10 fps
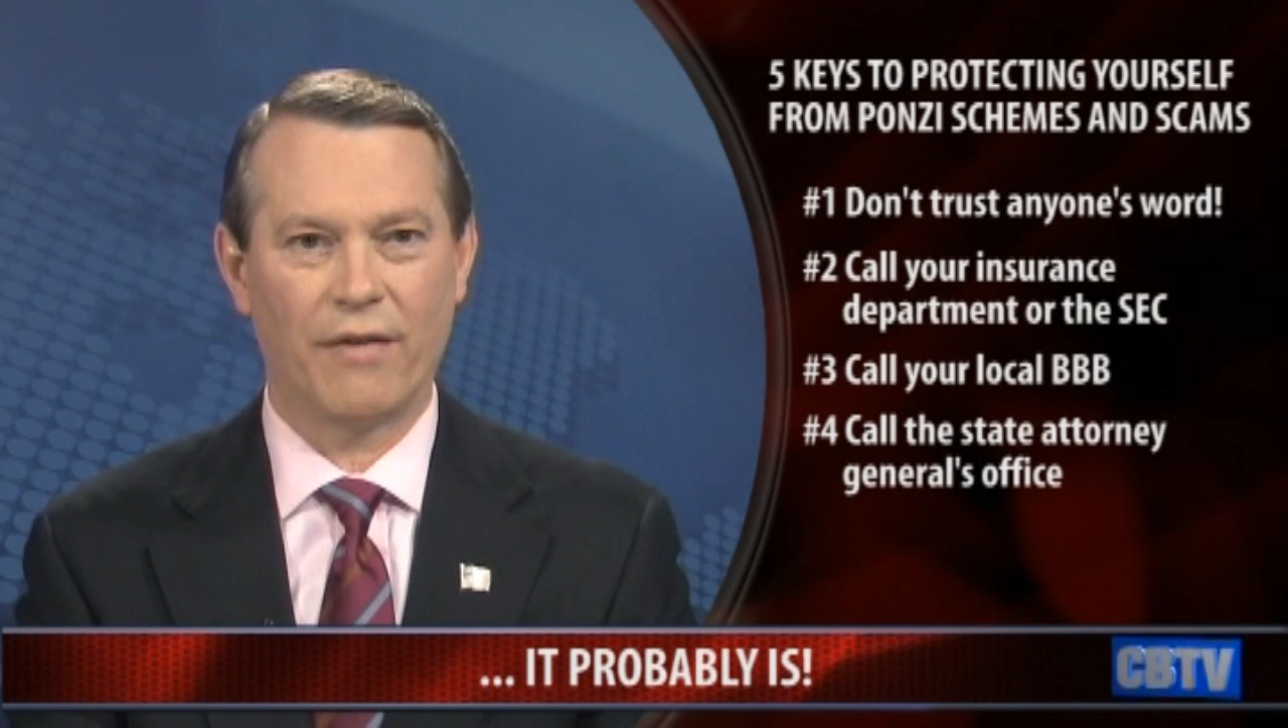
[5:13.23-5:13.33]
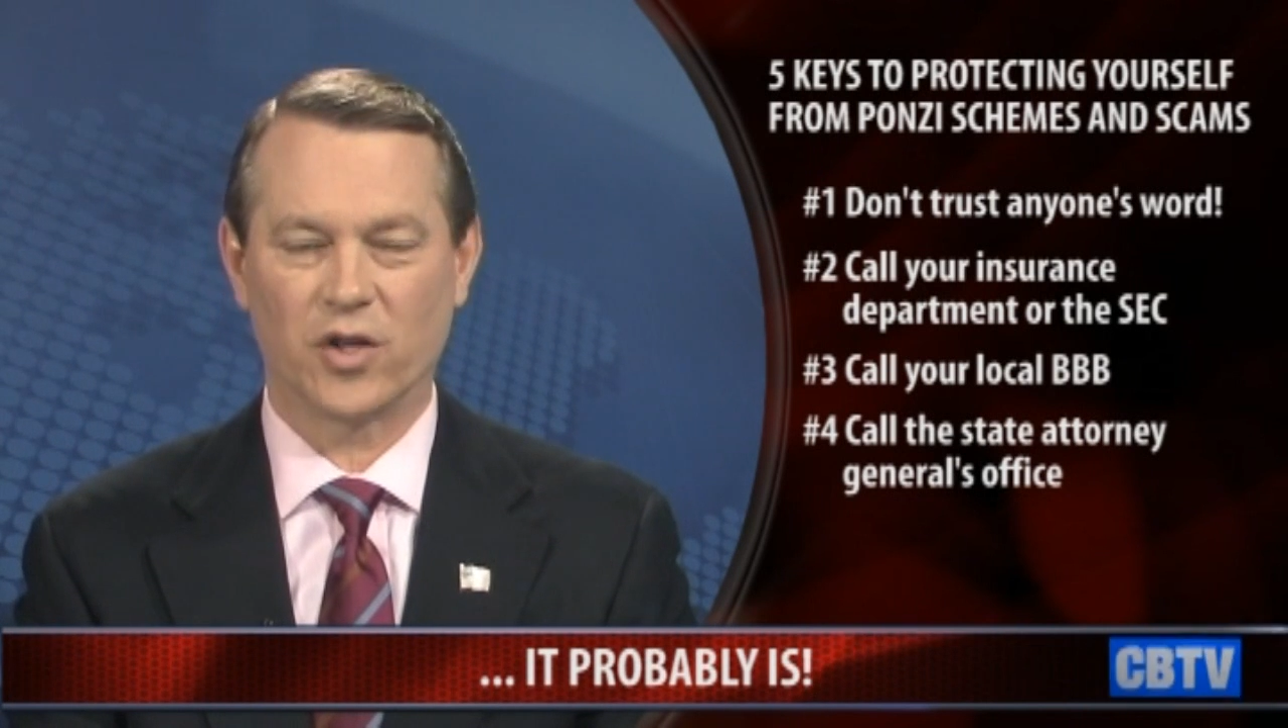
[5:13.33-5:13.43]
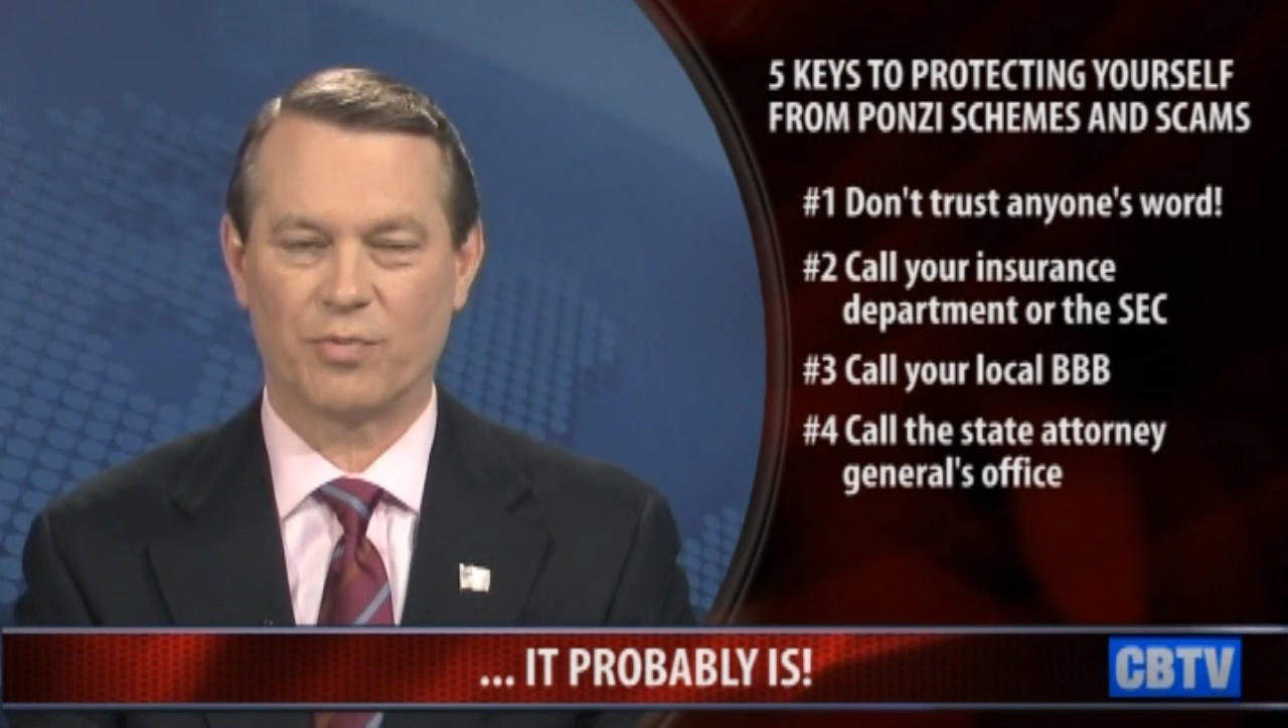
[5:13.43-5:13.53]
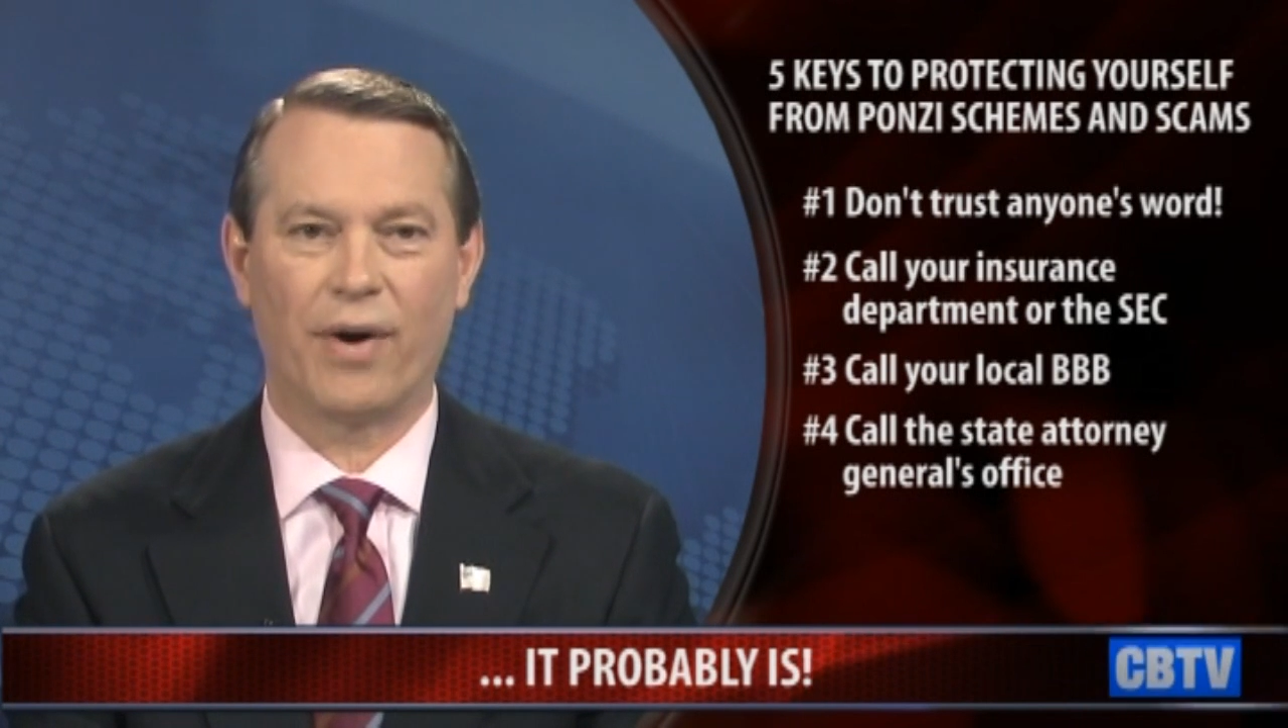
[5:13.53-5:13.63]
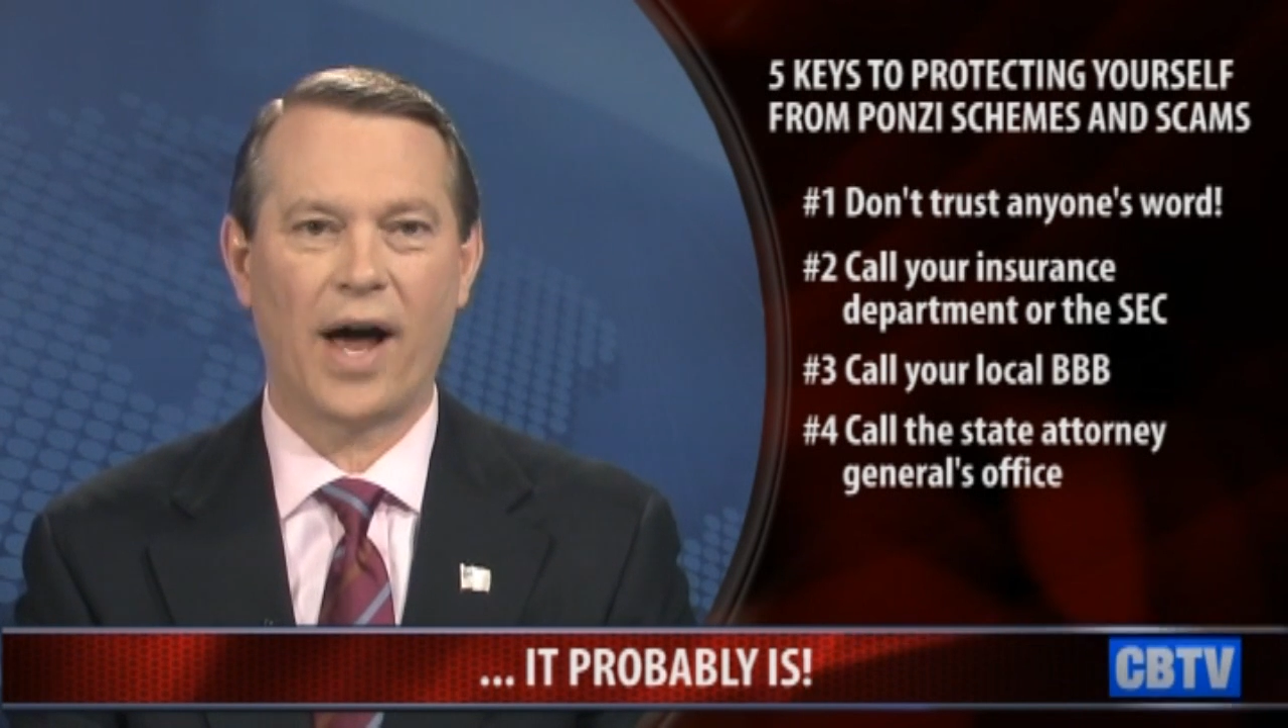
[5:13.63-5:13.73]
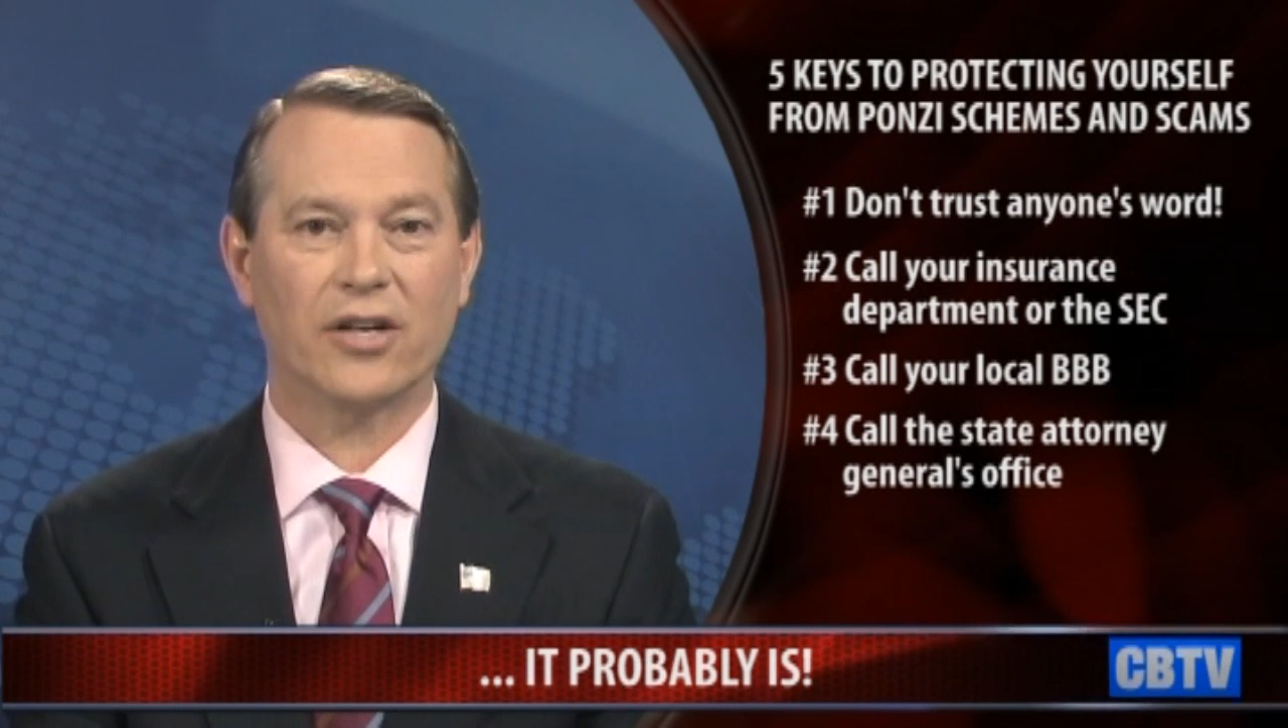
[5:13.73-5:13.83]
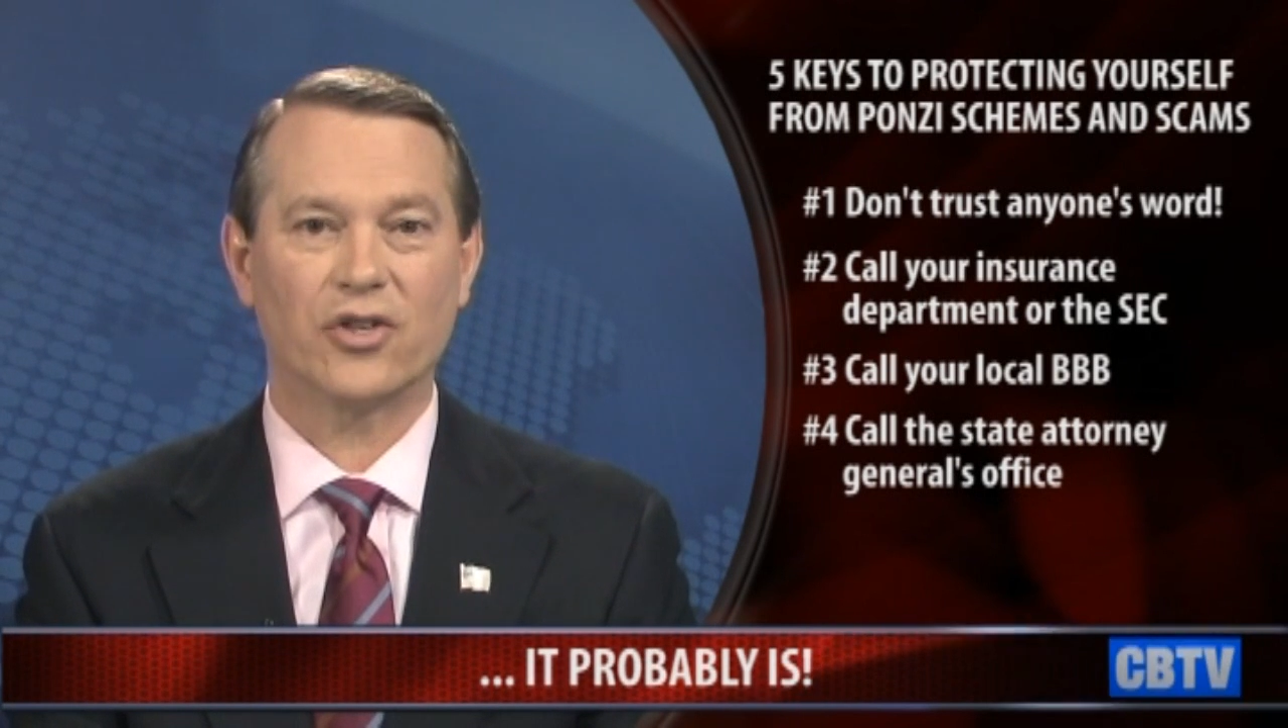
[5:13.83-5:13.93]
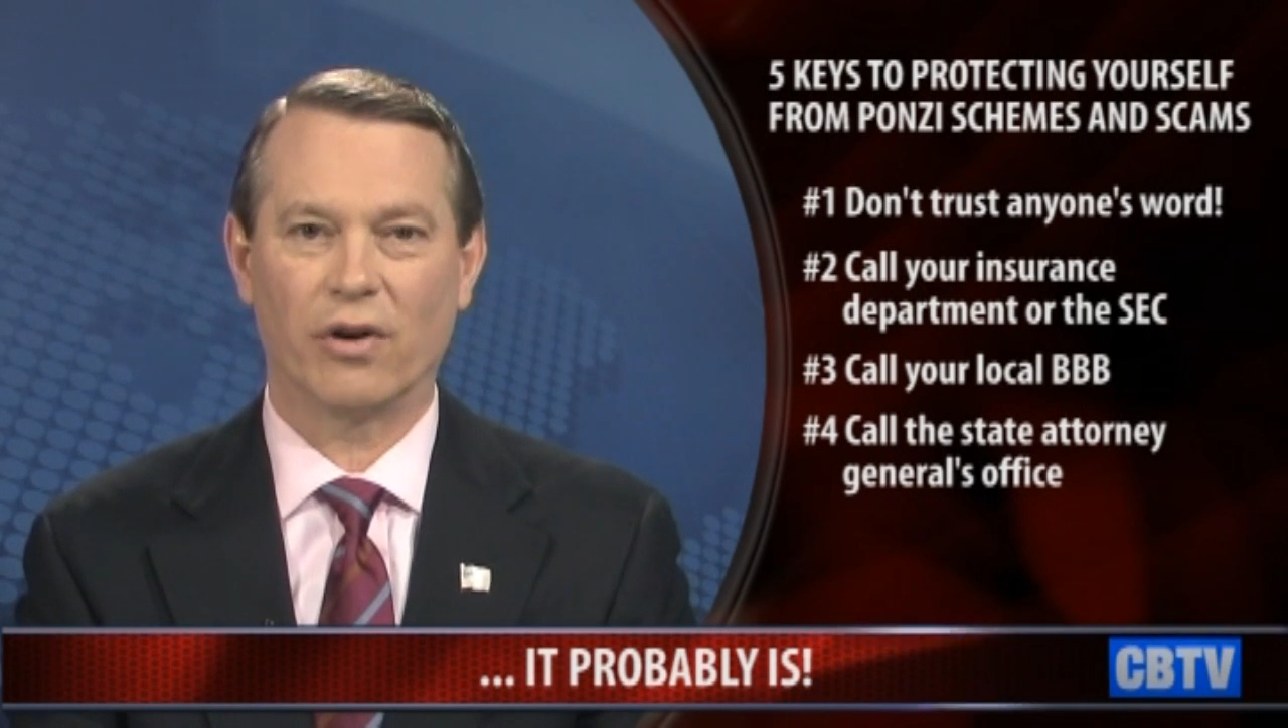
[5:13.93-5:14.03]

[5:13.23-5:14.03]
of this product